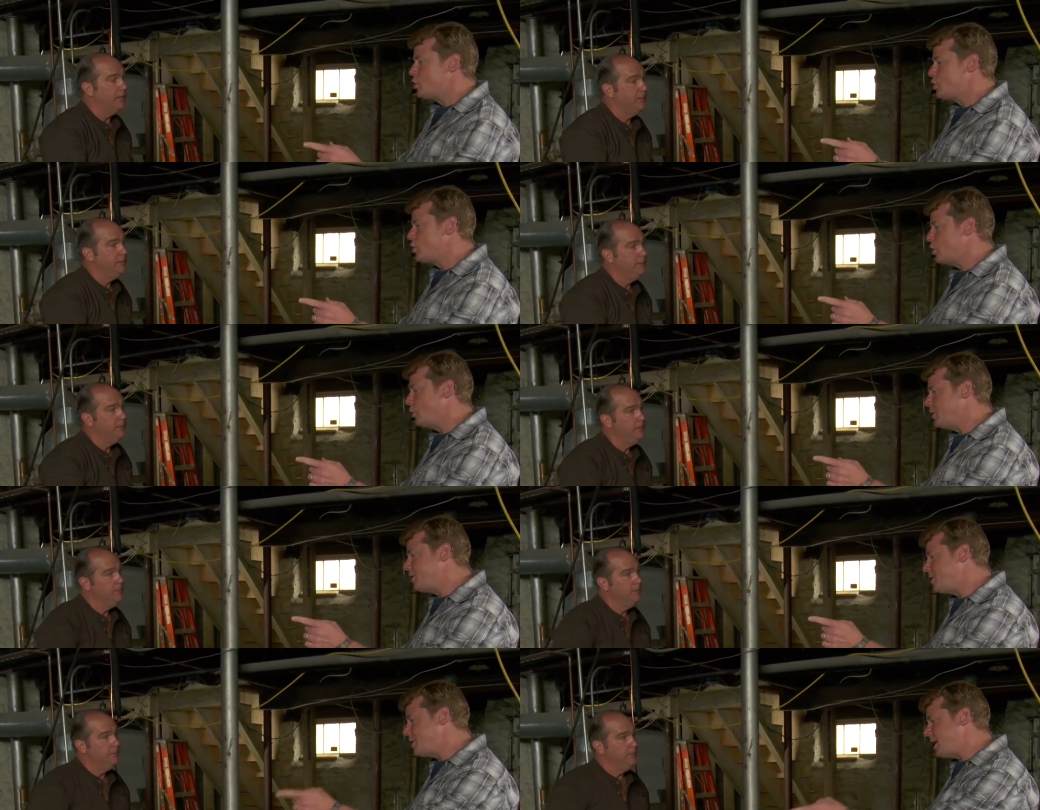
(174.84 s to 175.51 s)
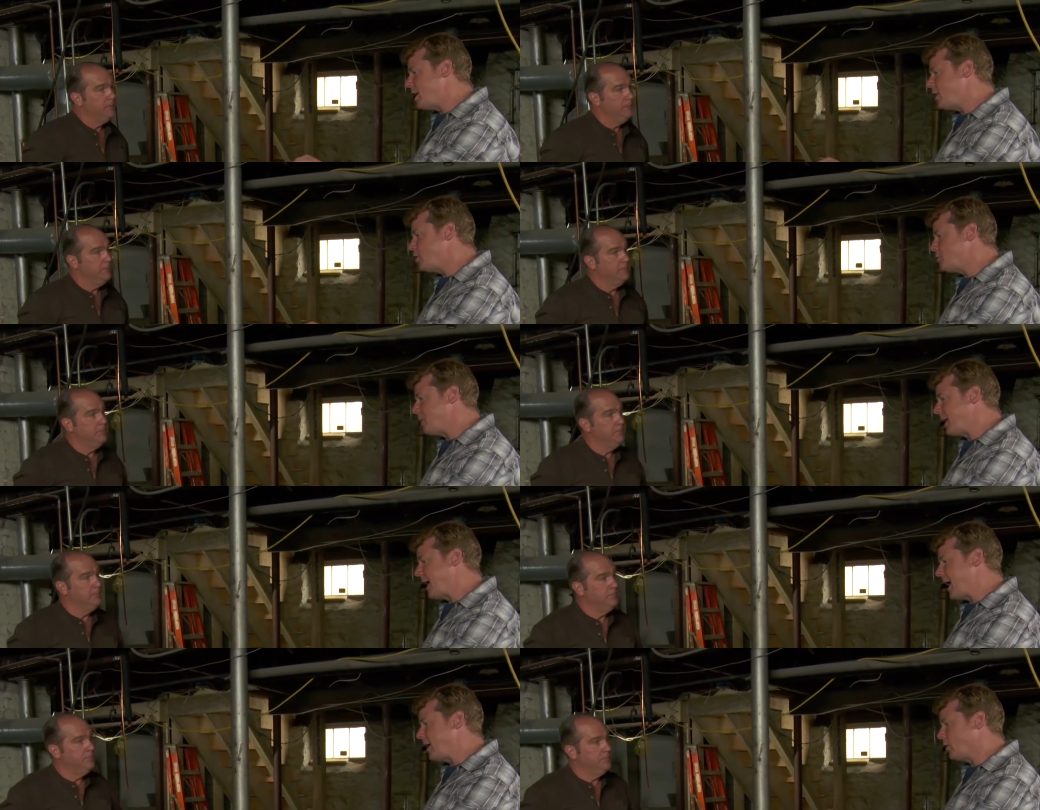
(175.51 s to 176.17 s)
Speaker 1: So instead of those
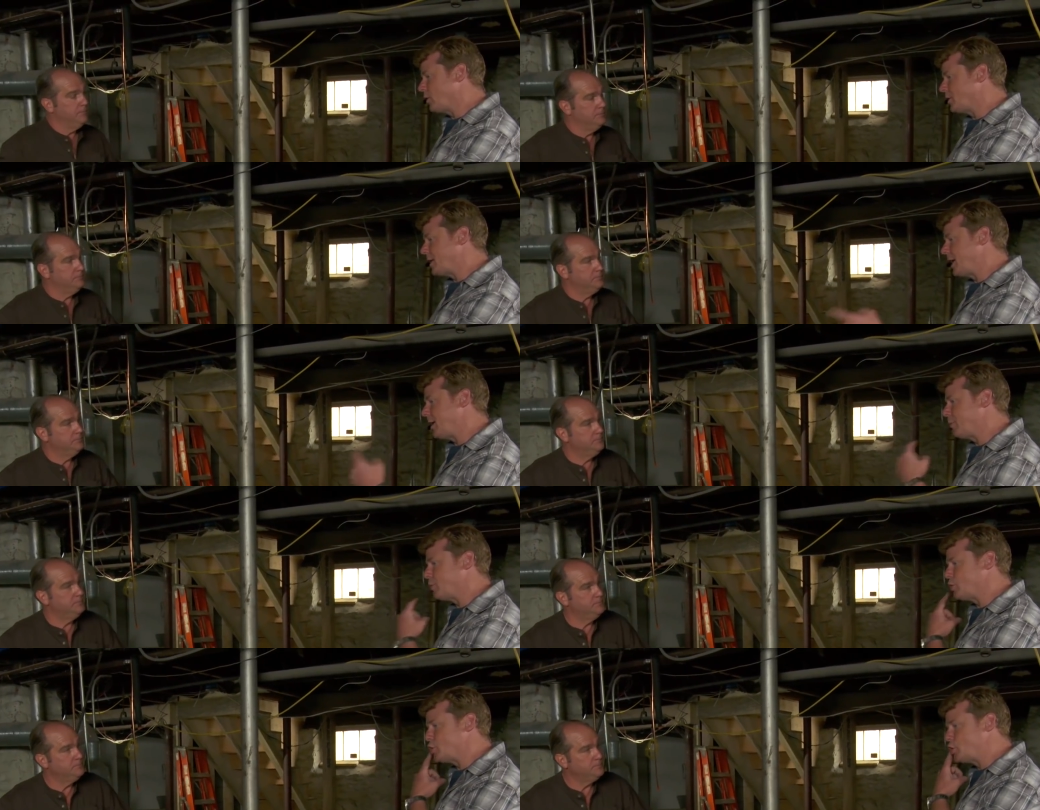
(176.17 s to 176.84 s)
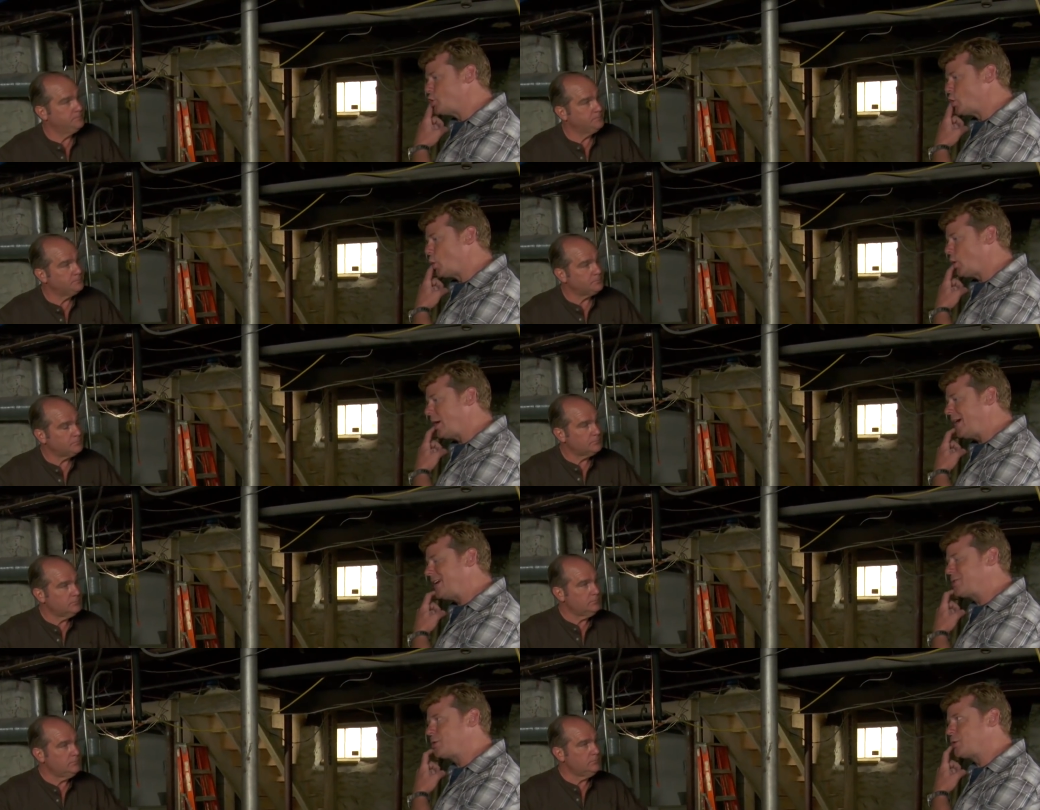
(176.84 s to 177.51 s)
mechanical dampers, your
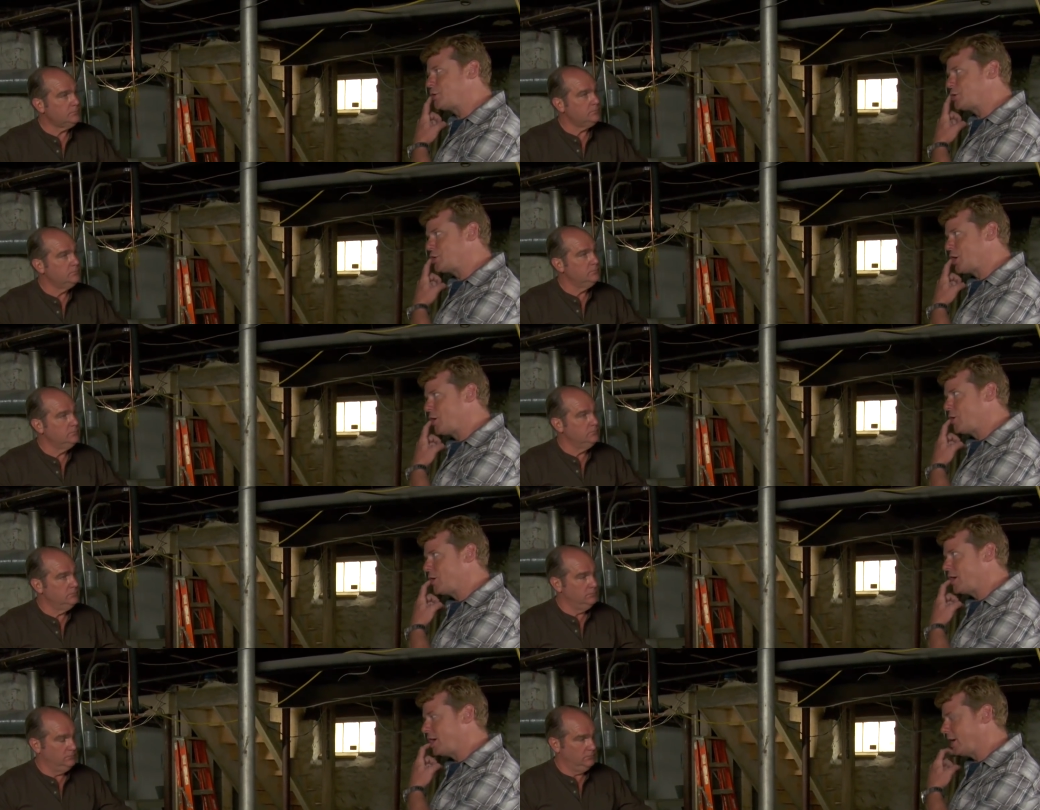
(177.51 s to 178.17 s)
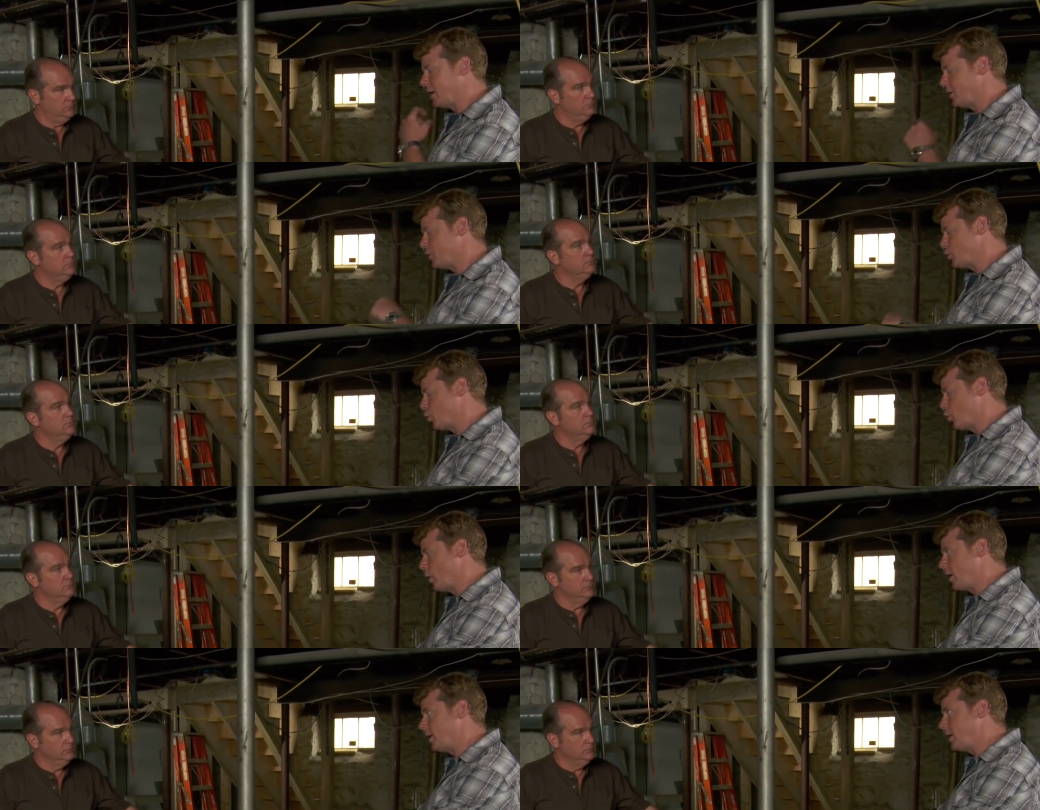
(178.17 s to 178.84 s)
answer to zoning is
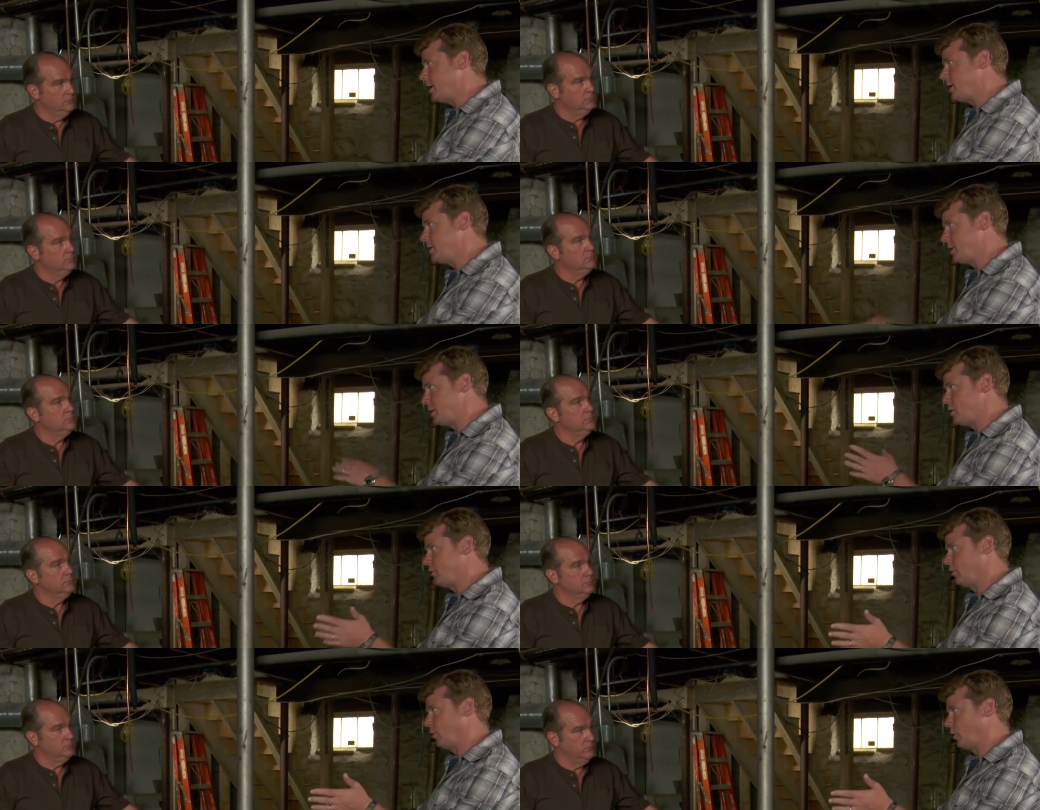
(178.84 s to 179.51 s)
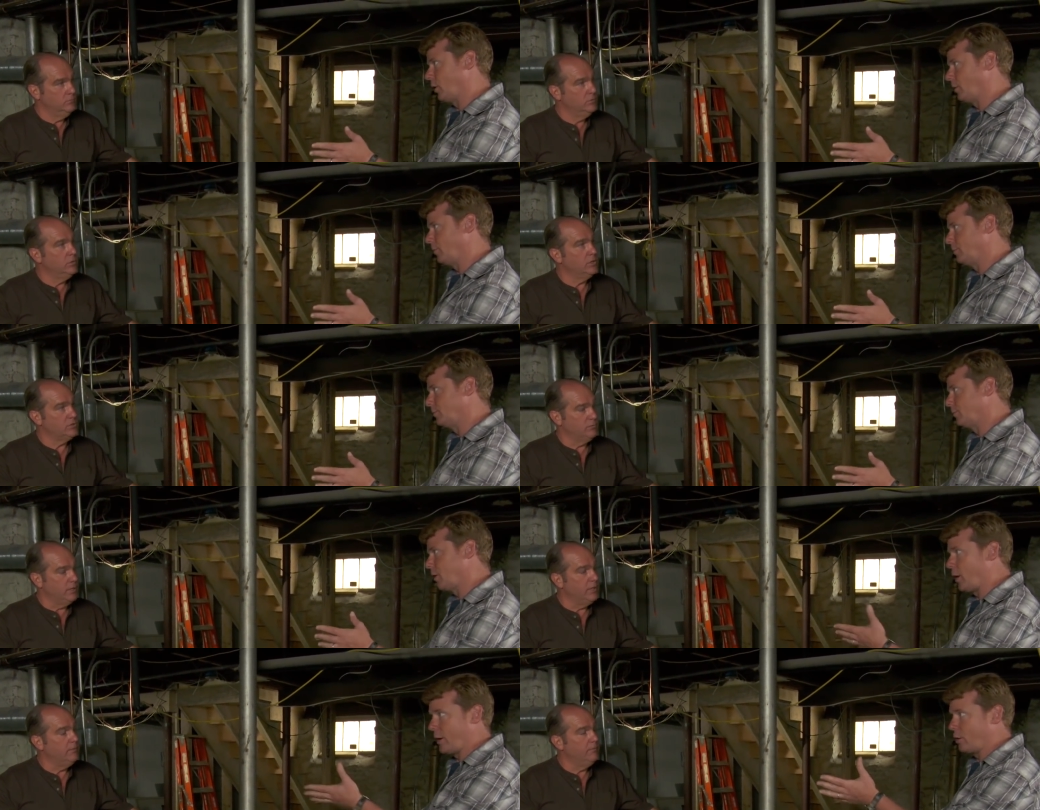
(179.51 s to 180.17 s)
one of these each floor.
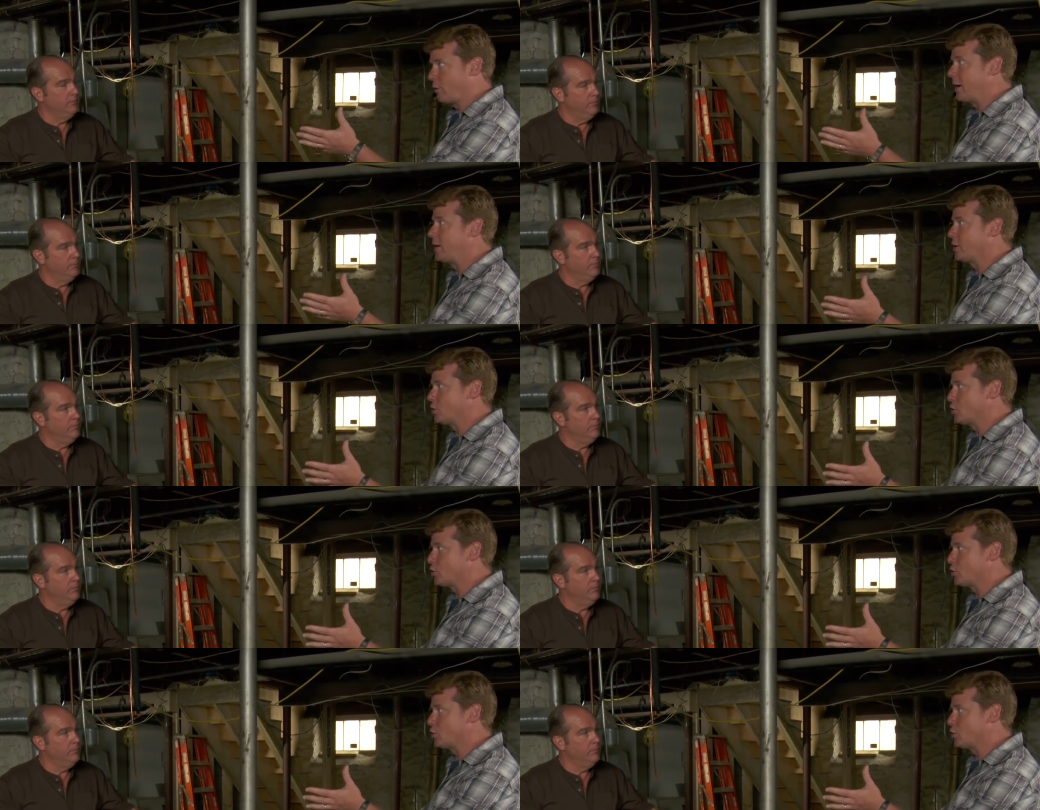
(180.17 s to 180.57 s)
That's right. right great